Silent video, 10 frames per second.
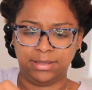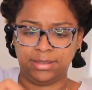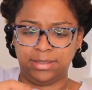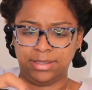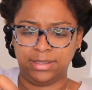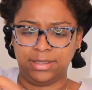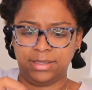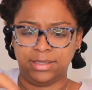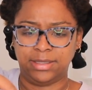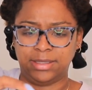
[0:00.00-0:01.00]

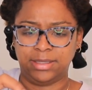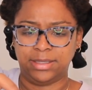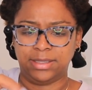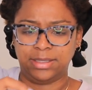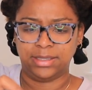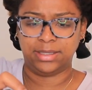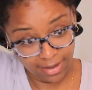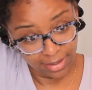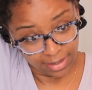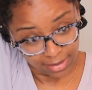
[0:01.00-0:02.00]

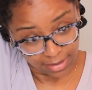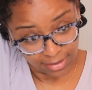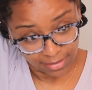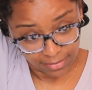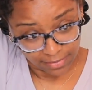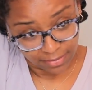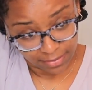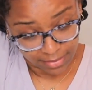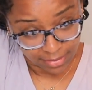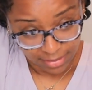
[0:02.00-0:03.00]
[no speech]